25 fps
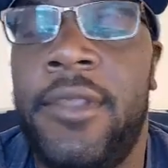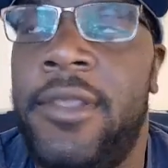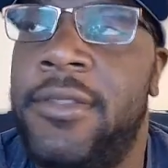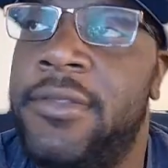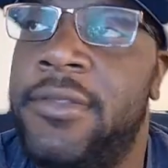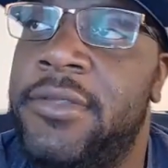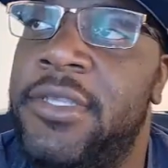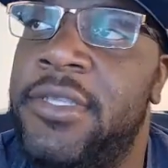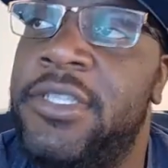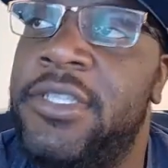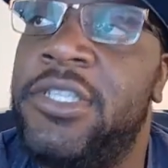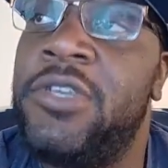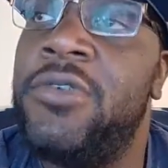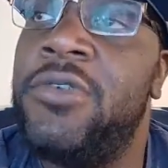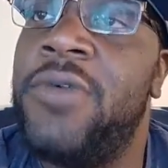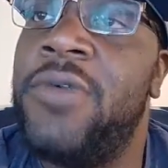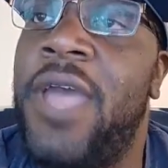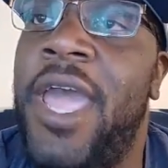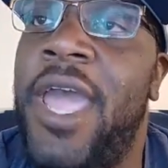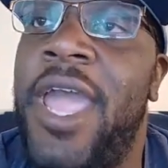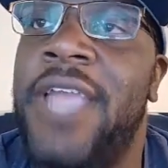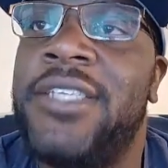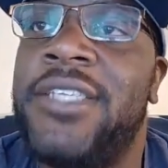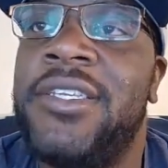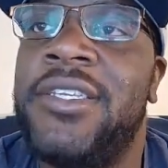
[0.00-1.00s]
This dude
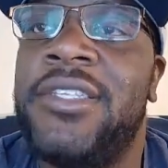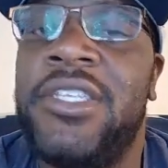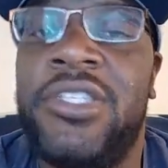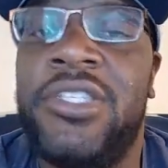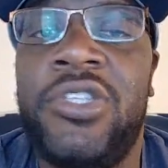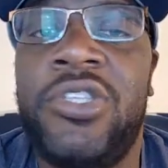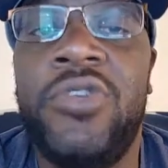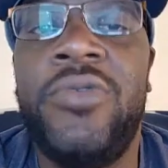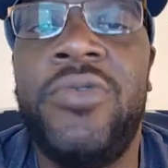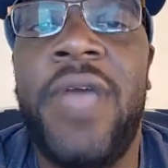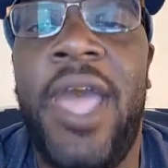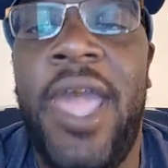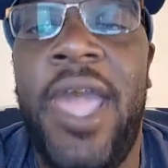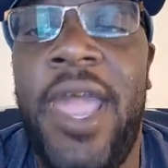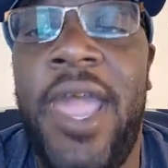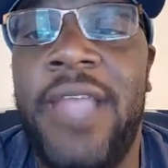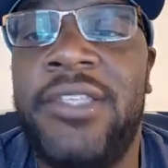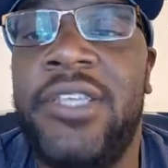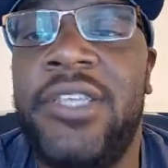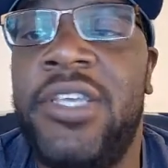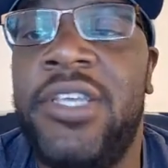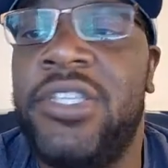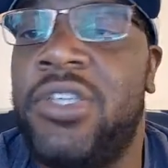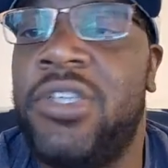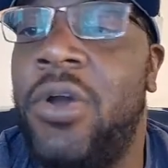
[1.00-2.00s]
agent
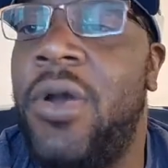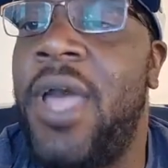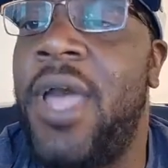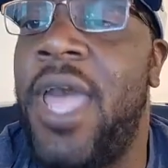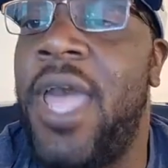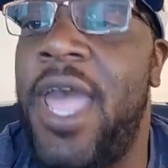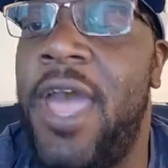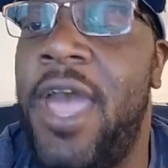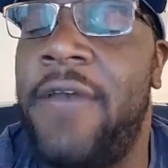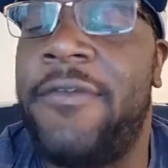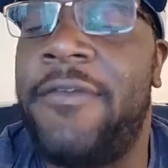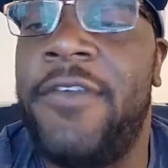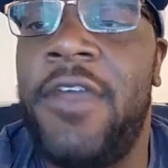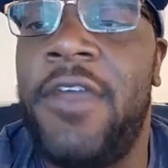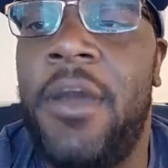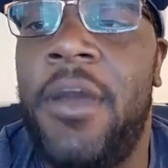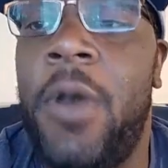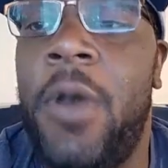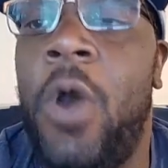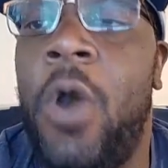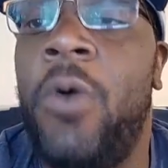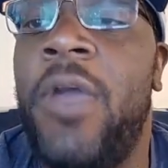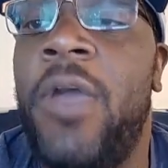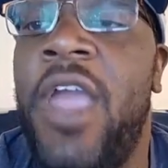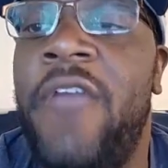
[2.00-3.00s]
is gonna have him
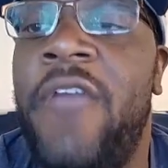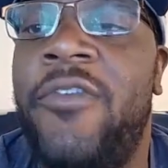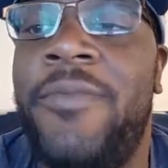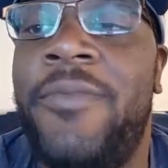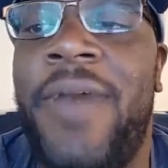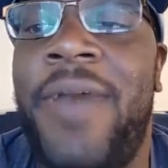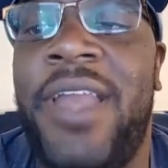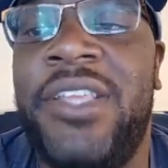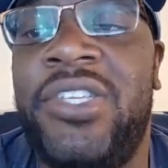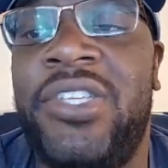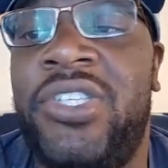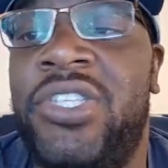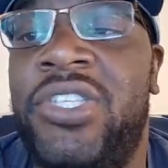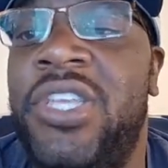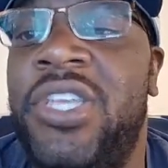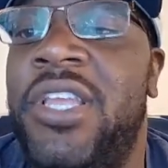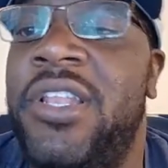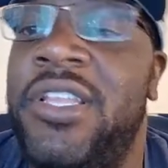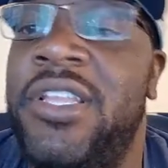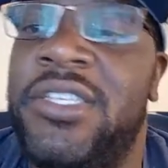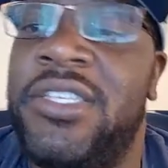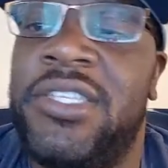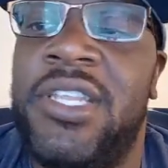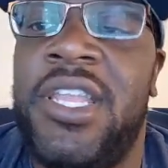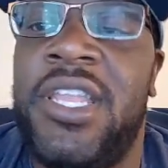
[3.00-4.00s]
on everybody's shit
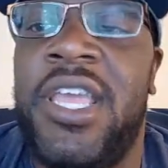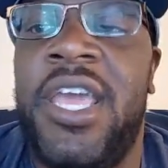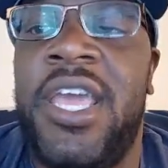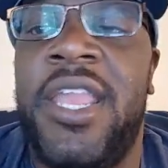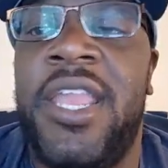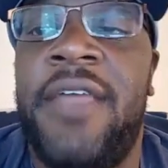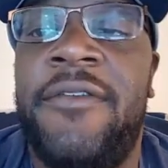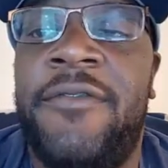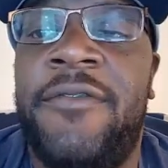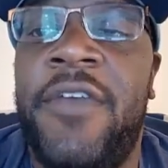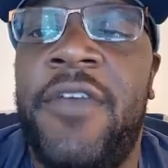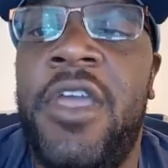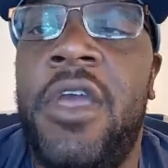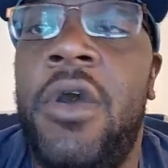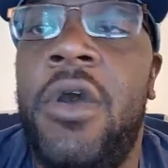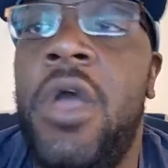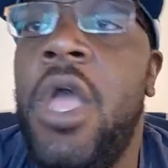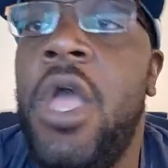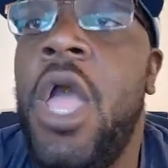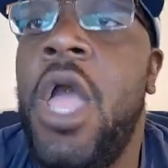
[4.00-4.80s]
list in the NFL.